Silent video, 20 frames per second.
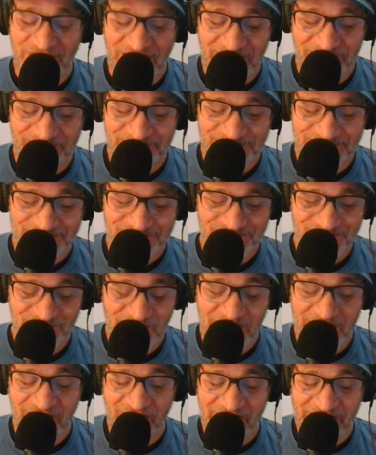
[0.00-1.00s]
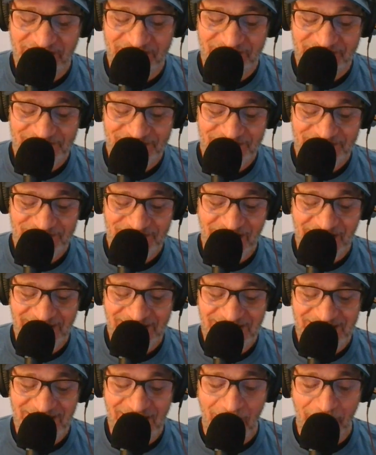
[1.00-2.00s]
Yep, not great. I
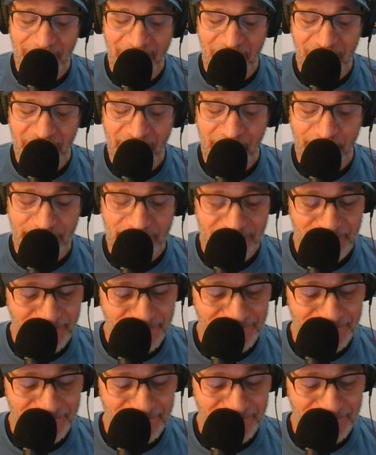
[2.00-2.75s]
did not marry up.